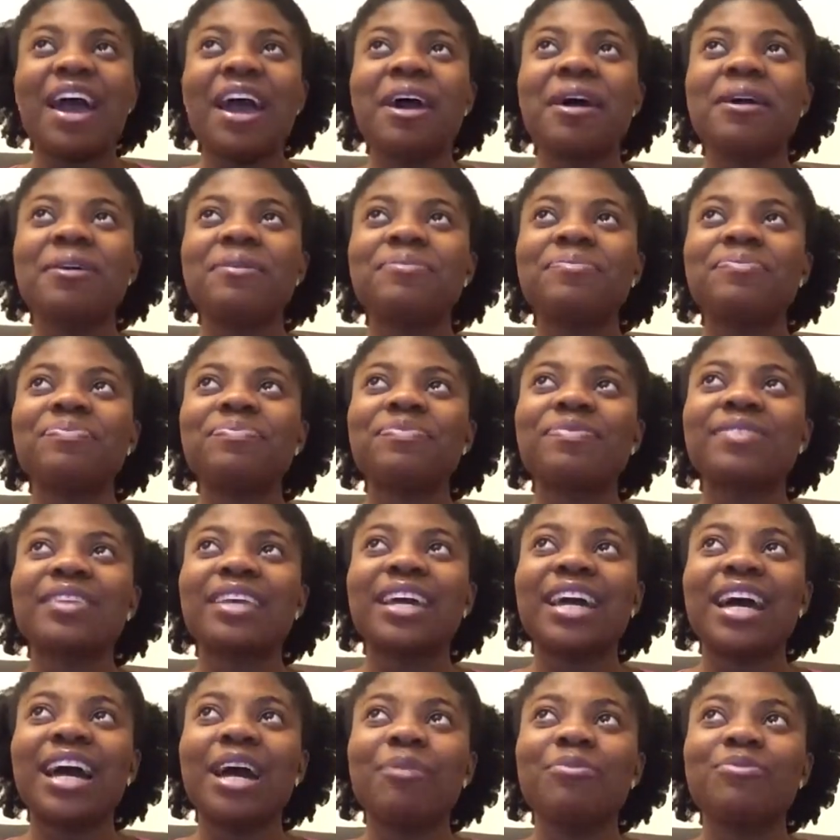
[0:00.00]

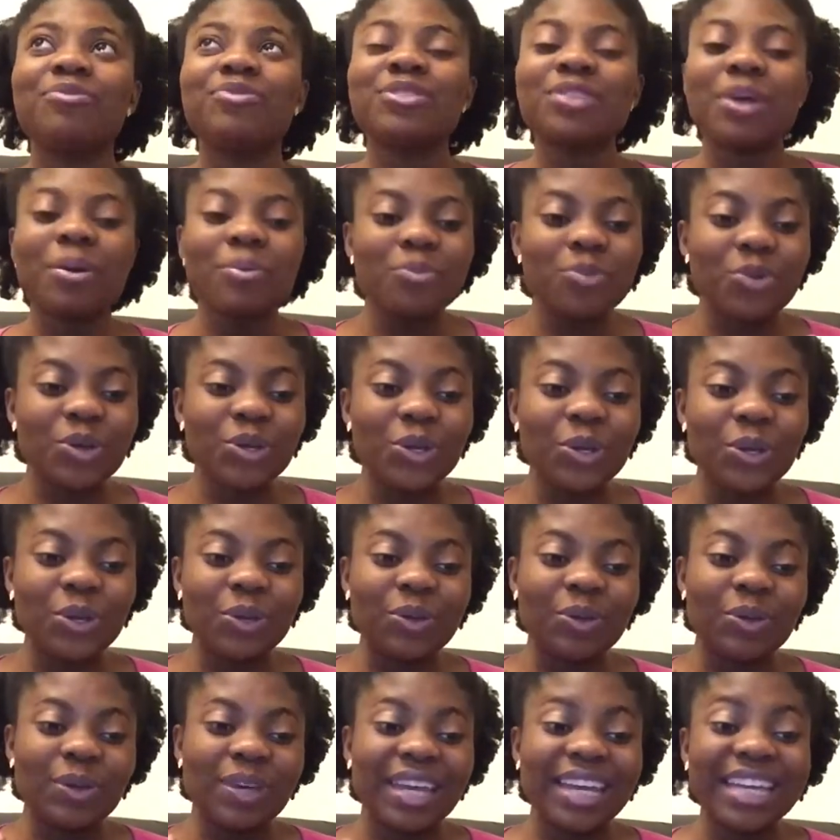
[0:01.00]
I'm someone
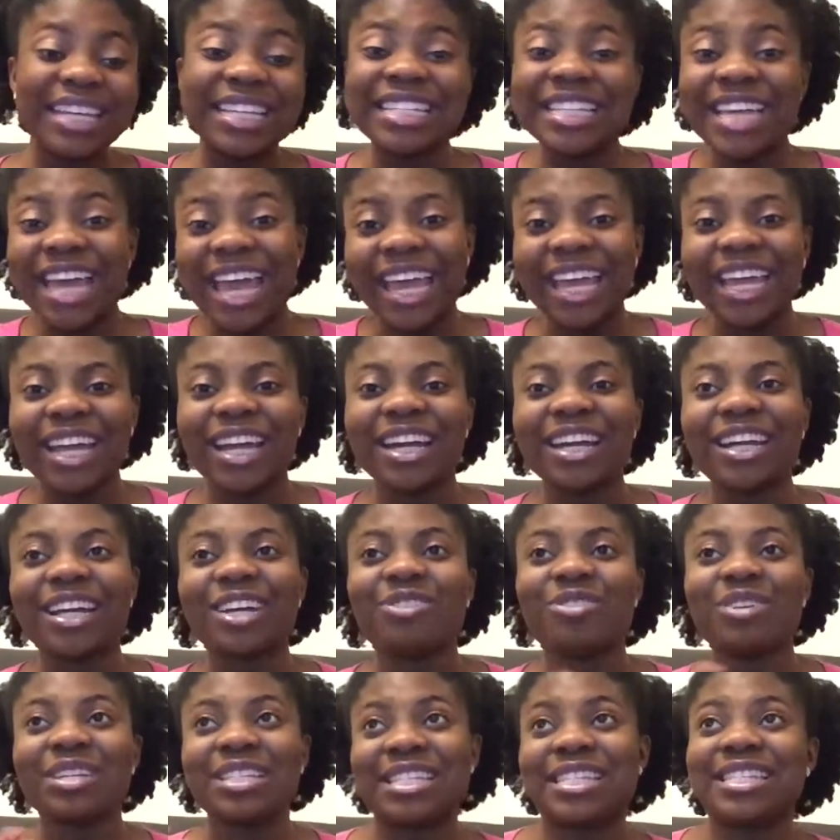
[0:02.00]
who can take
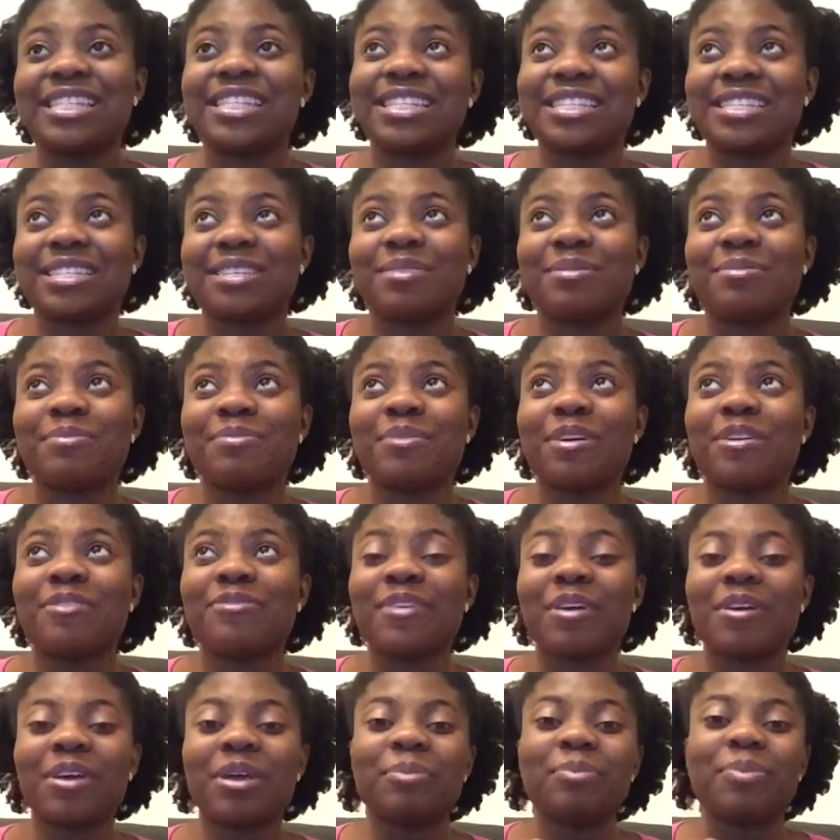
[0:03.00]
criticism
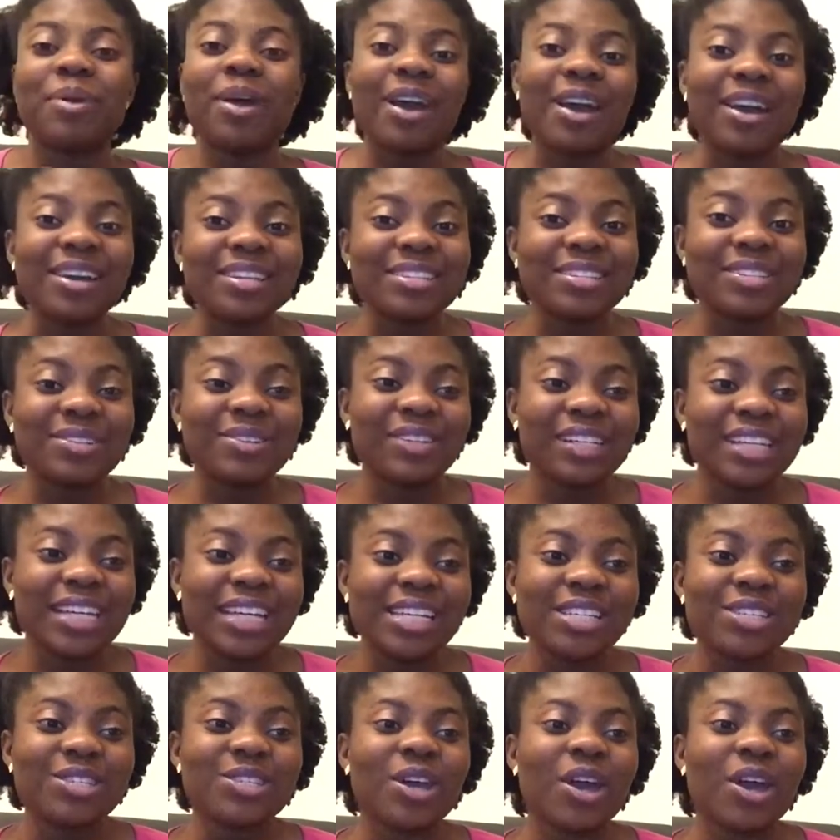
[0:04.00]
very personally,